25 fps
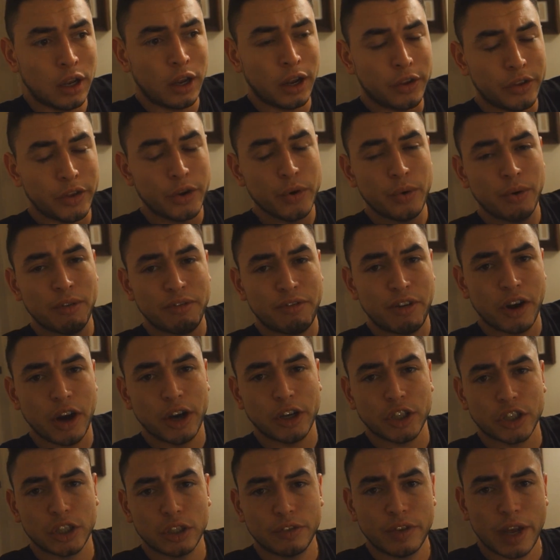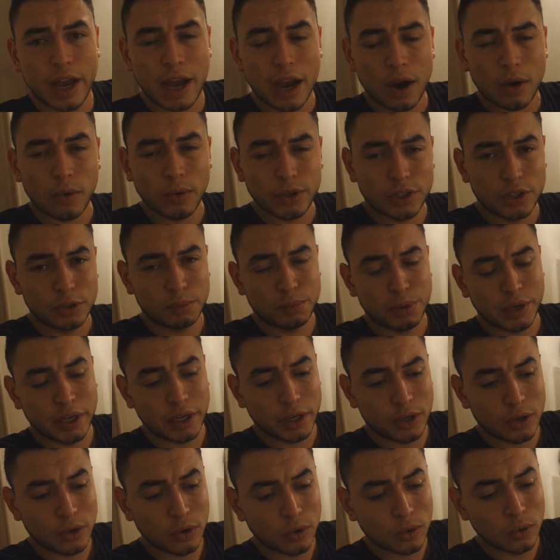a newer version of it out, which is
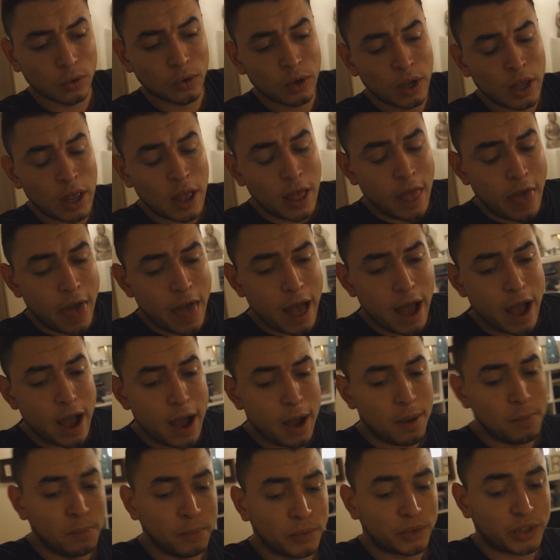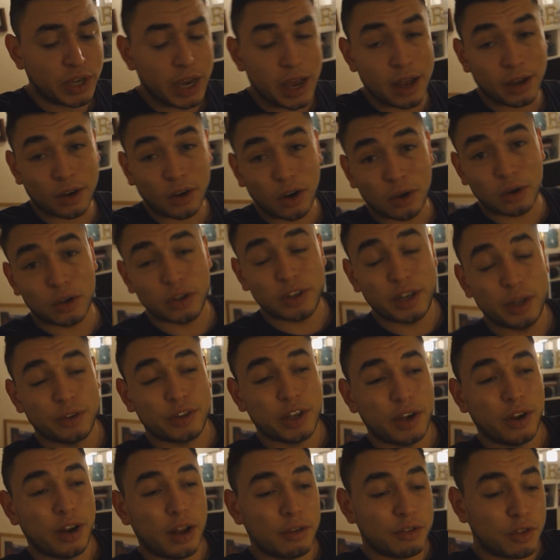pretty cool. Um, so yeah, I got a good little
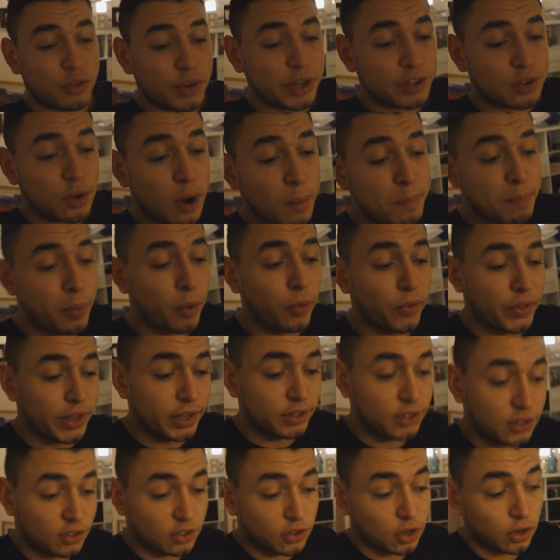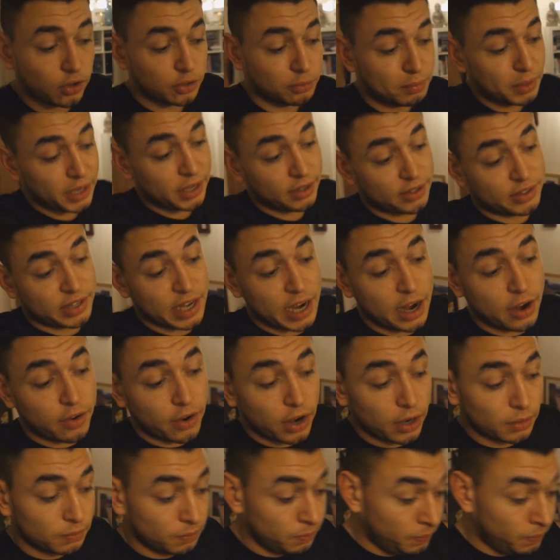deal. Uh, the reason I bought this is because me and Sarah,